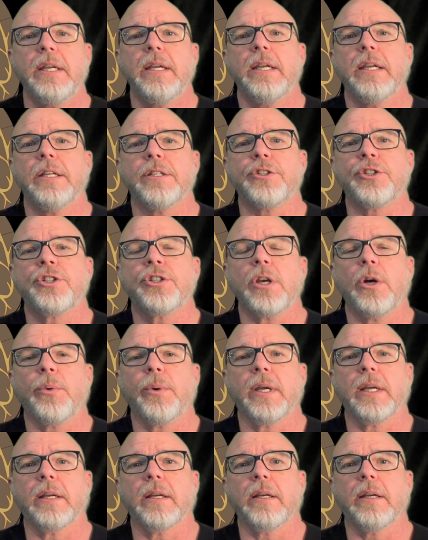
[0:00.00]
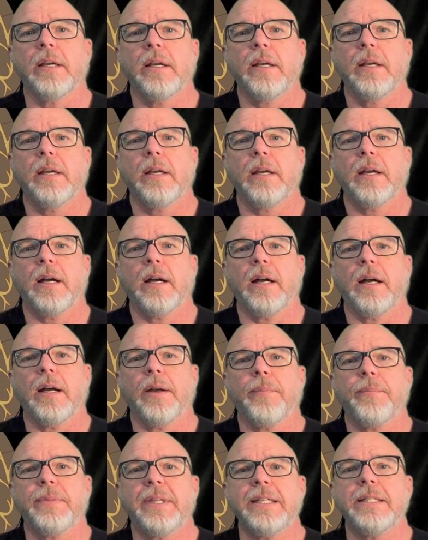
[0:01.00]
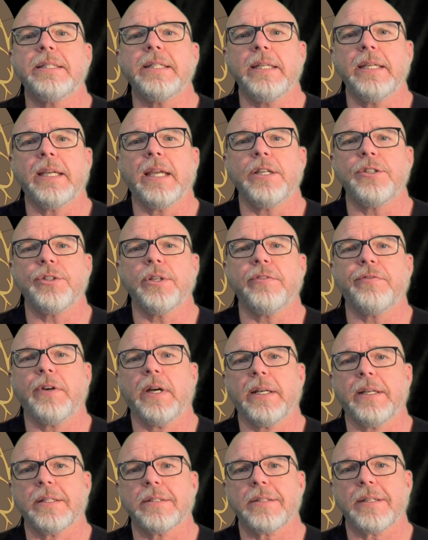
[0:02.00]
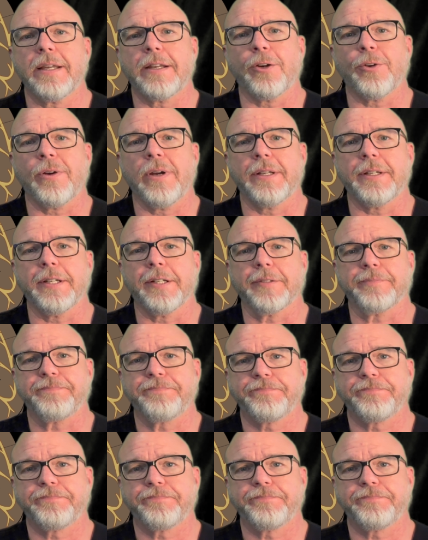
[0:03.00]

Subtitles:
it's showing these EKG findings like are on here.